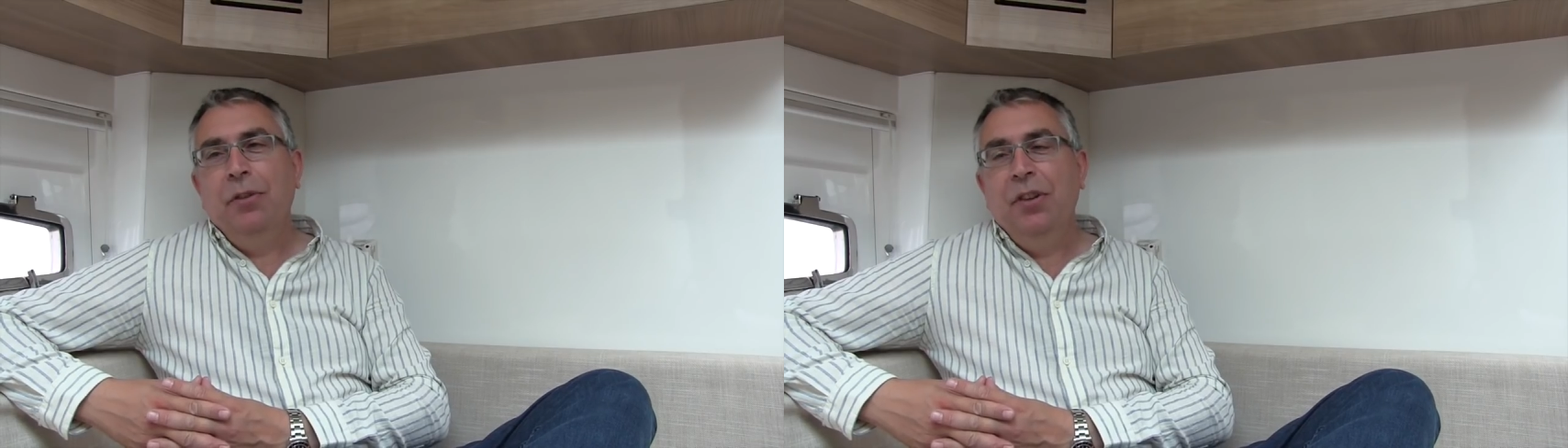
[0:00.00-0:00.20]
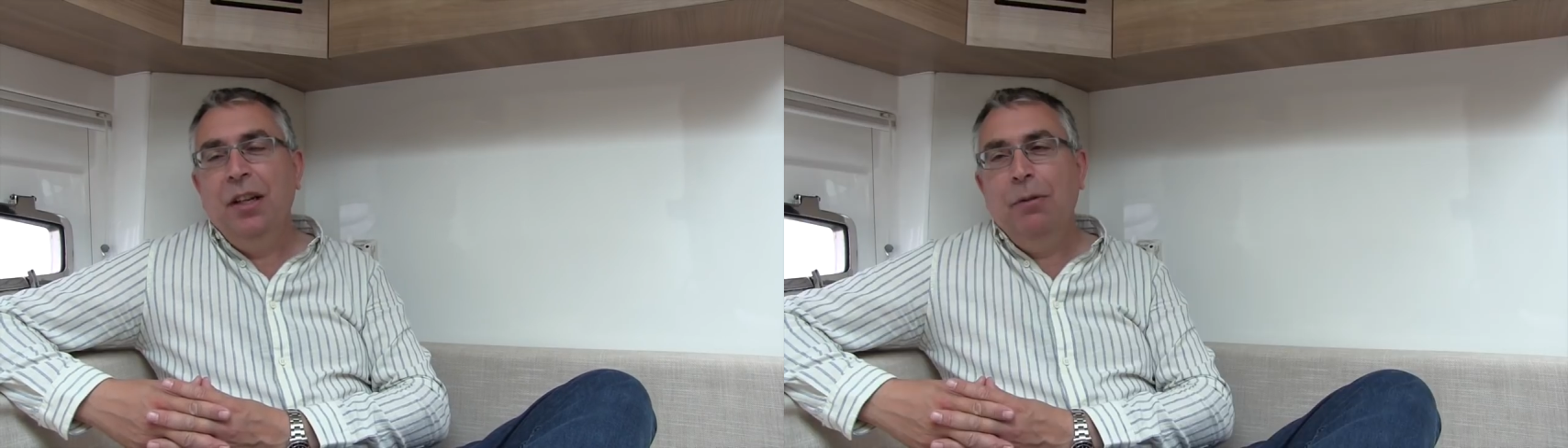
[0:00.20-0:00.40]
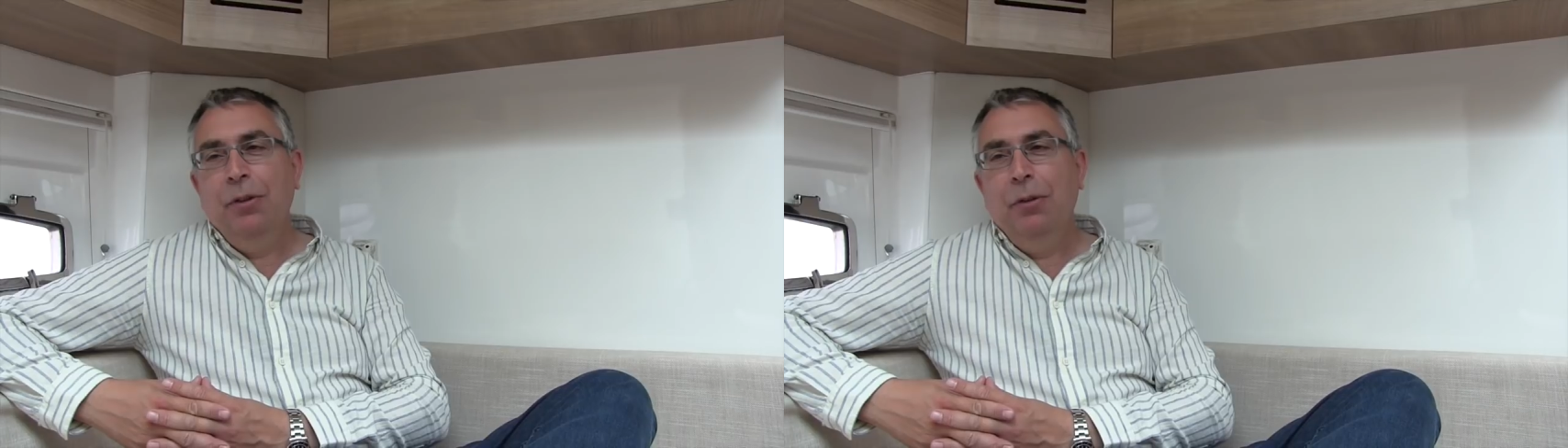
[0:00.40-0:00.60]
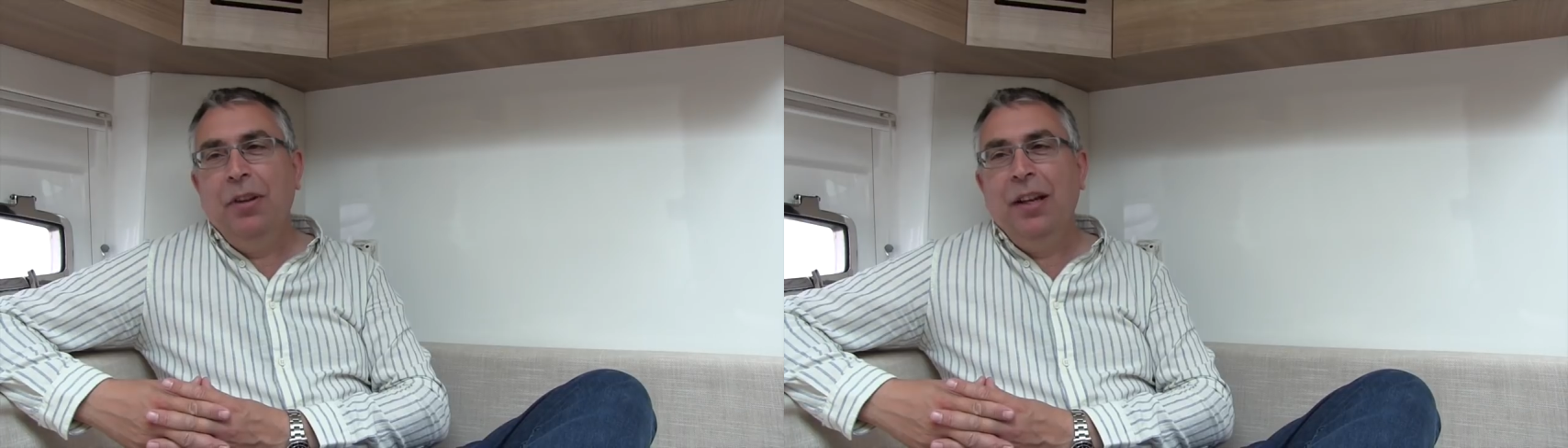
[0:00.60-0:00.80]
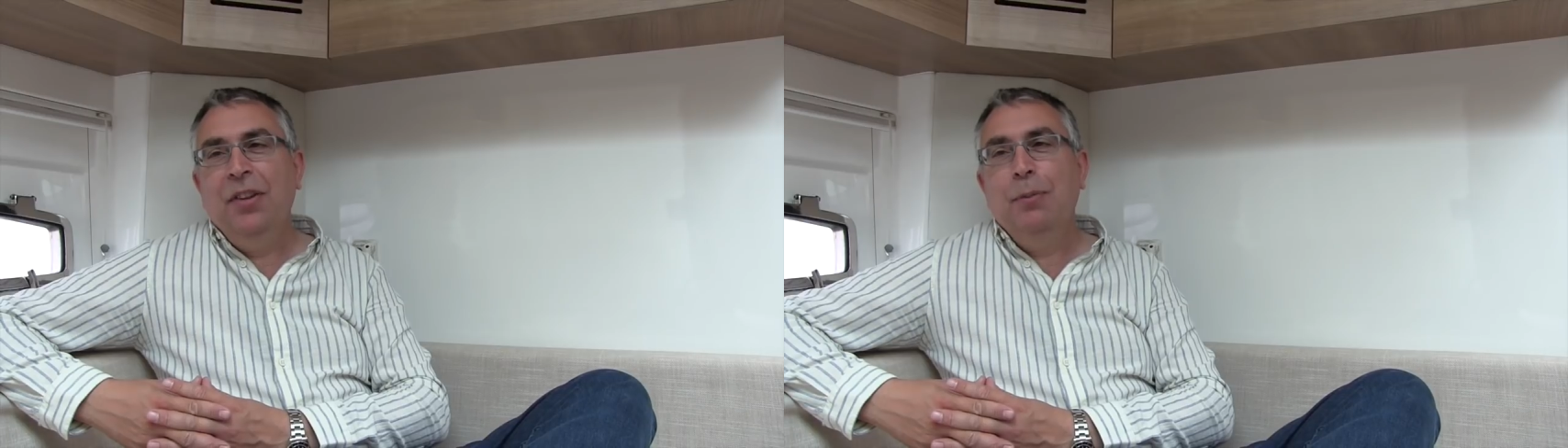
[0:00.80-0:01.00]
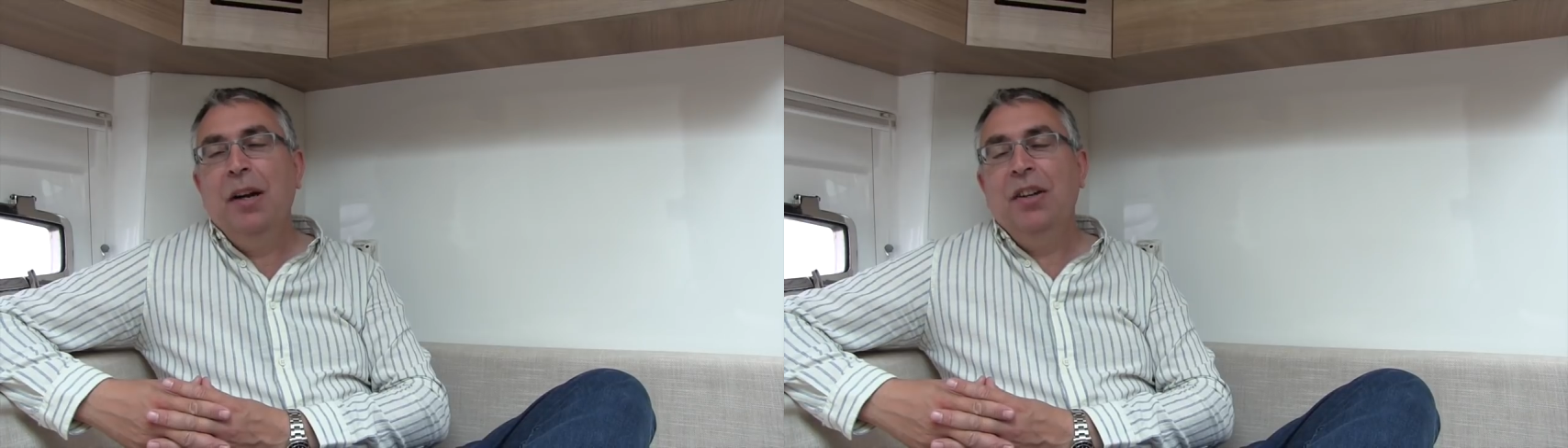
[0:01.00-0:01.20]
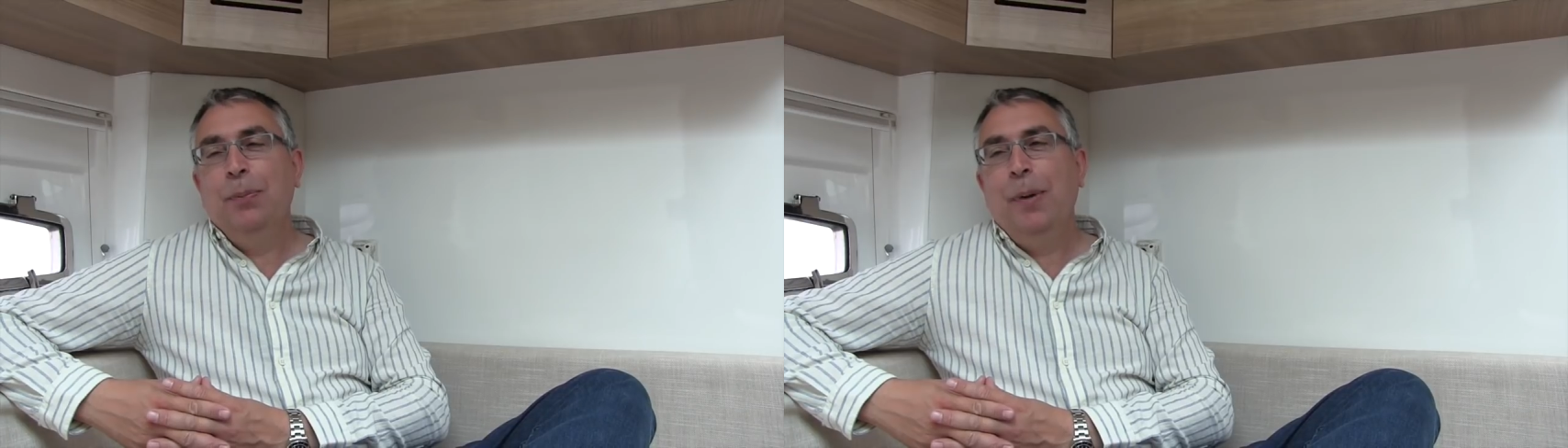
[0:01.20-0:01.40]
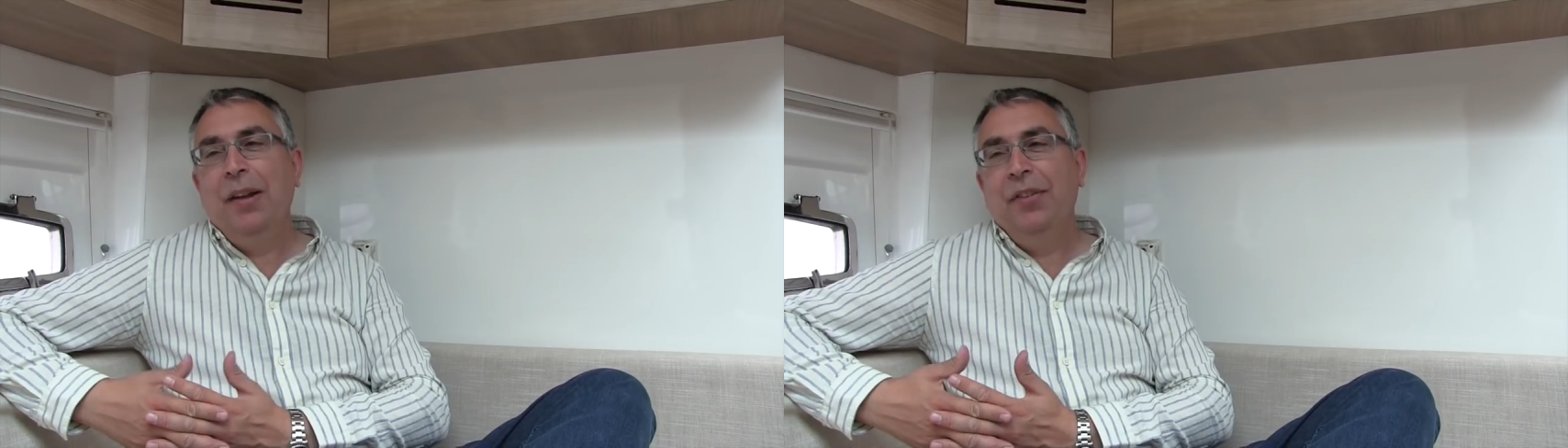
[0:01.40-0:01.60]
was new was all the things you might
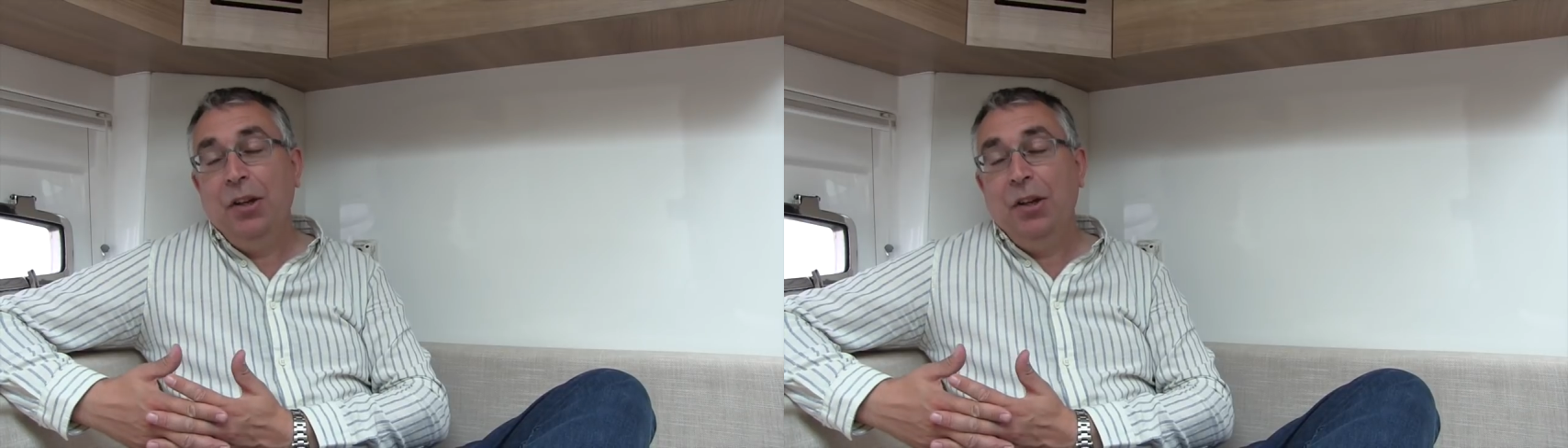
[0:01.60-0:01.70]
expect: